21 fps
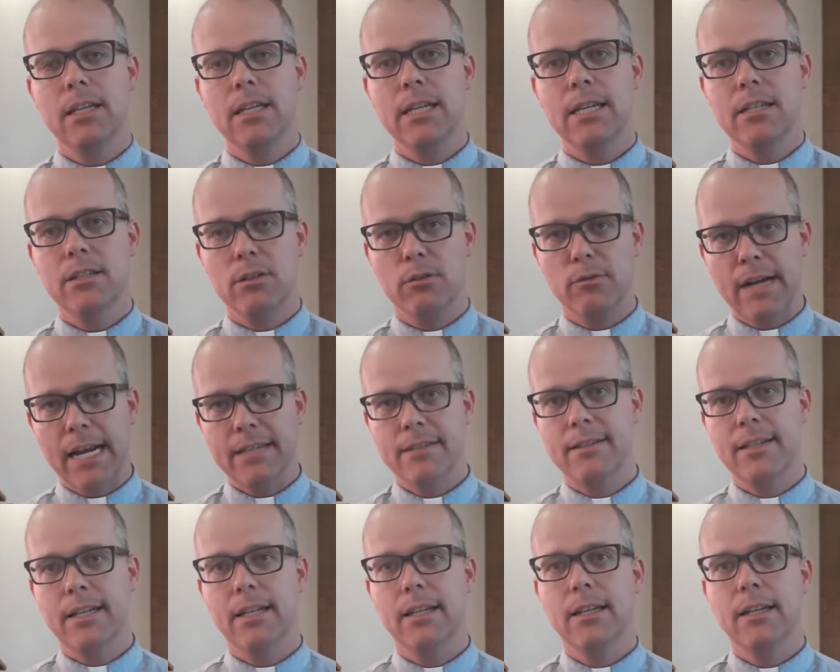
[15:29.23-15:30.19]
he's
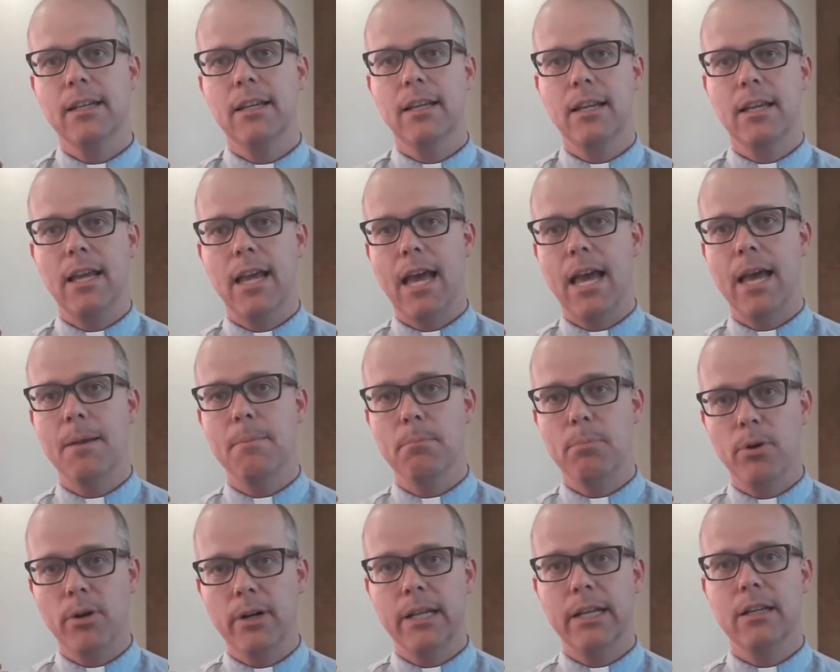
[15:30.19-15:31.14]
arresting and
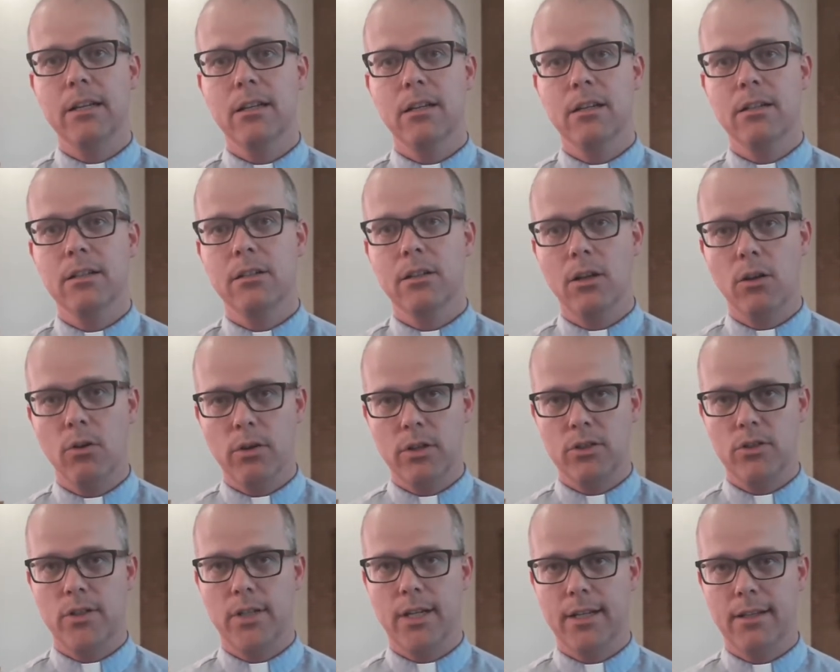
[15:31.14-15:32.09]
putting
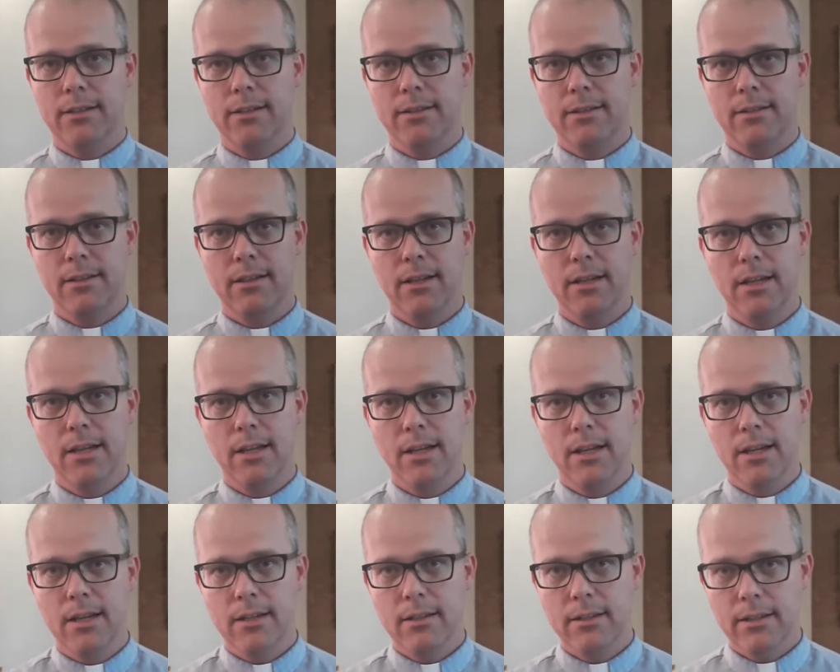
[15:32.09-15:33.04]
Christians
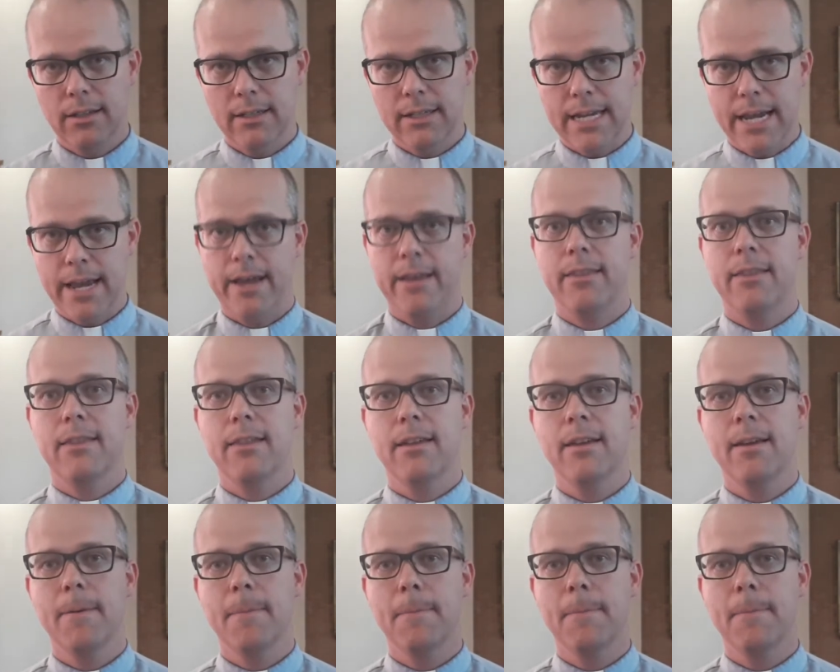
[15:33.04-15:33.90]
to death.